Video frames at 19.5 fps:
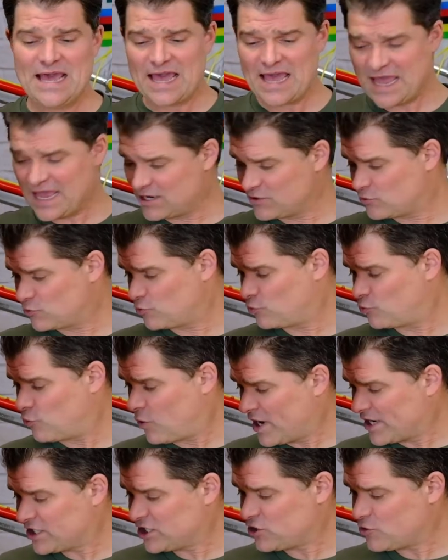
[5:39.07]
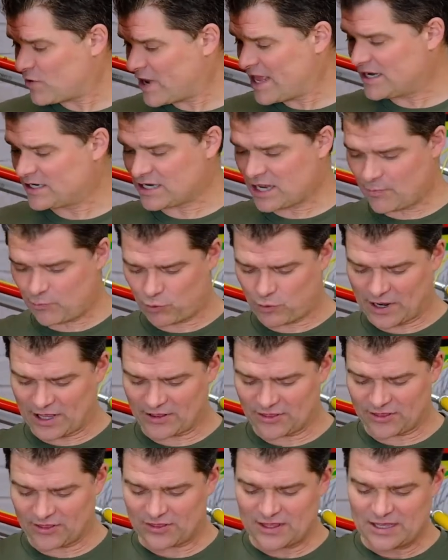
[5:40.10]
And what you end up
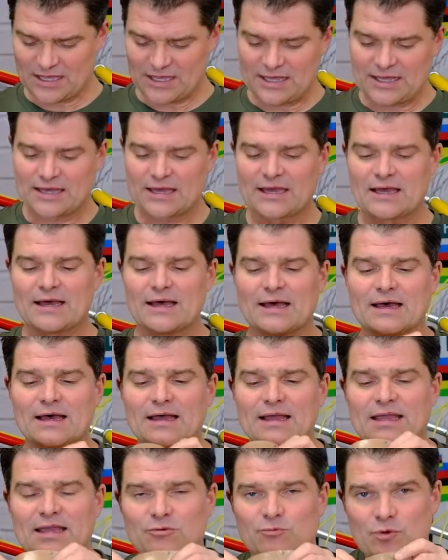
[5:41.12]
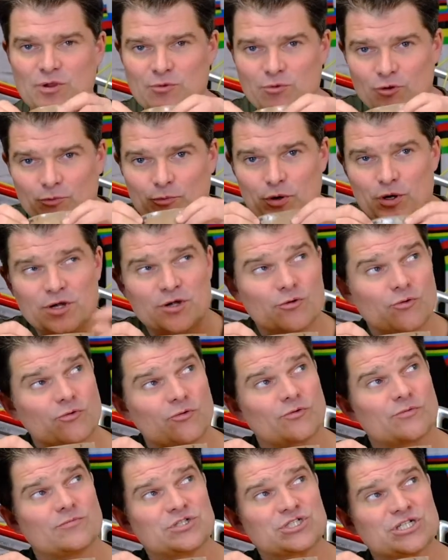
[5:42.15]
with, and we will put,
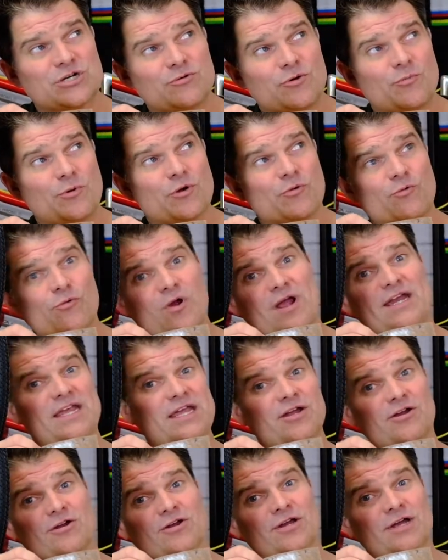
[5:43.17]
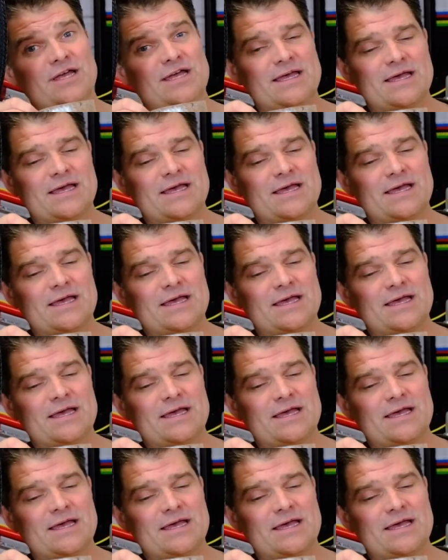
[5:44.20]
Michelle will put right here,